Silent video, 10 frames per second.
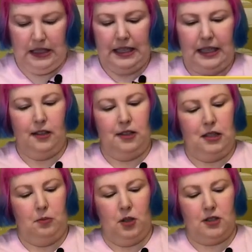and
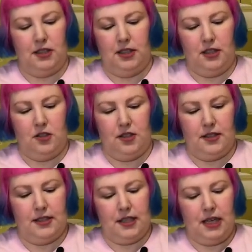the box lid is just
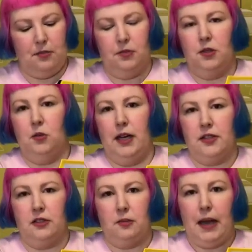the same, the white sort of